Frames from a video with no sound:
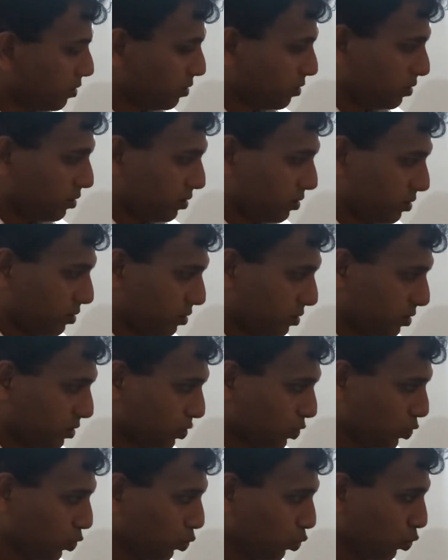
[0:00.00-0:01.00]
or
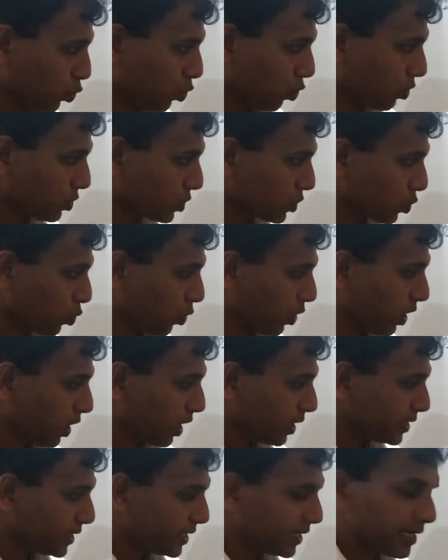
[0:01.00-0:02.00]
2 cos
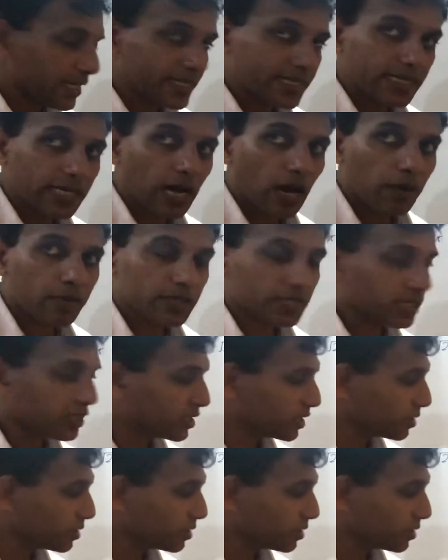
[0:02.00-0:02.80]
square theta is